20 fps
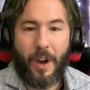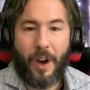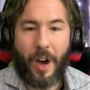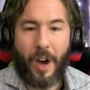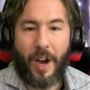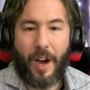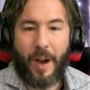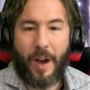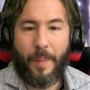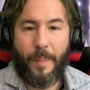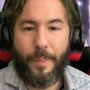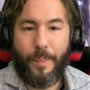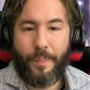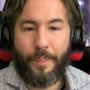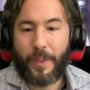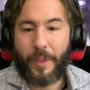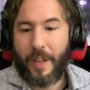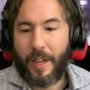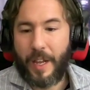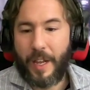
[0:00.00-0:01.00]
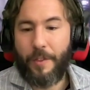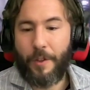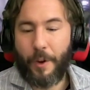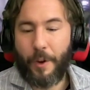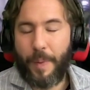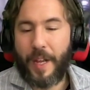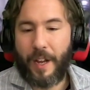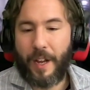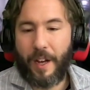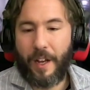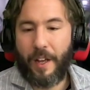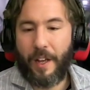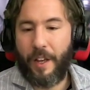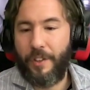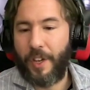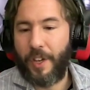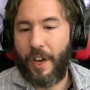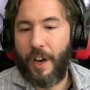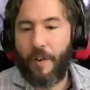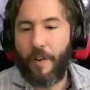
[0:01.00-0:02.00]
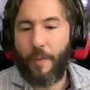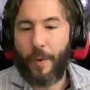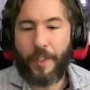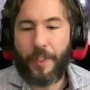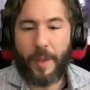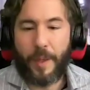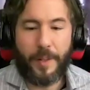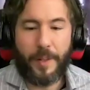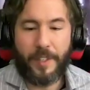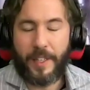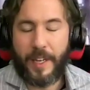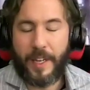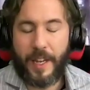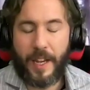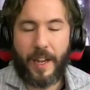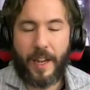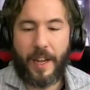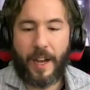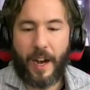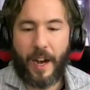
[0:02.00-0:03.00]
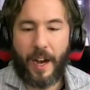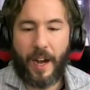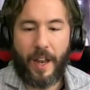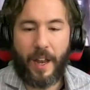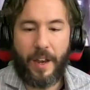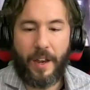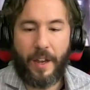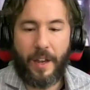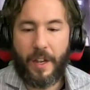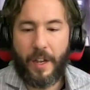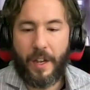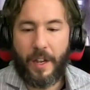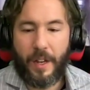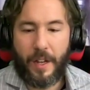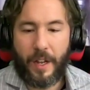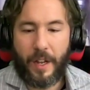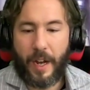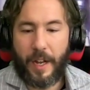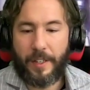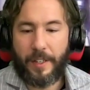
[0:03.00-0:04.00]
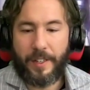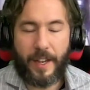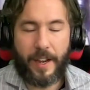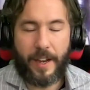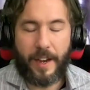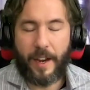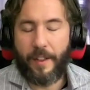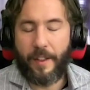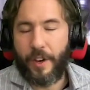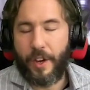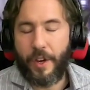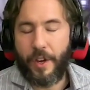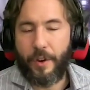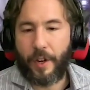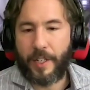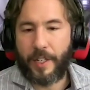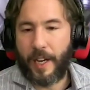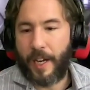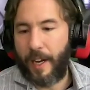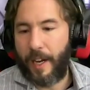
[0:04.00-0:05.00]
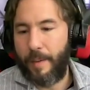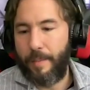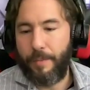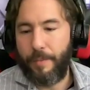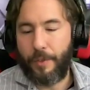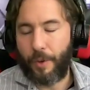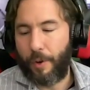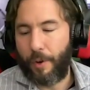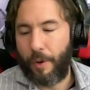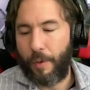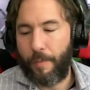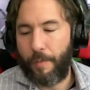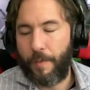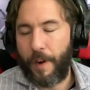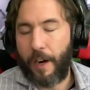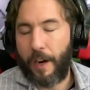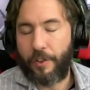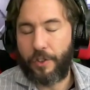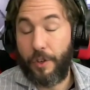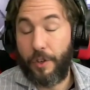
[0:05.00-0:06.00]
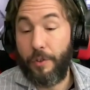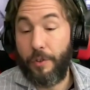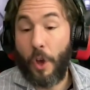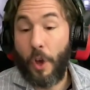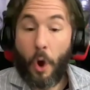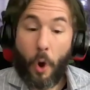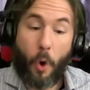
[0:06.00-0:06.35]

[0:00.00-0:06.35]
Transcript: either because of what they've been seeing on CNN and the New York Times or Fox News,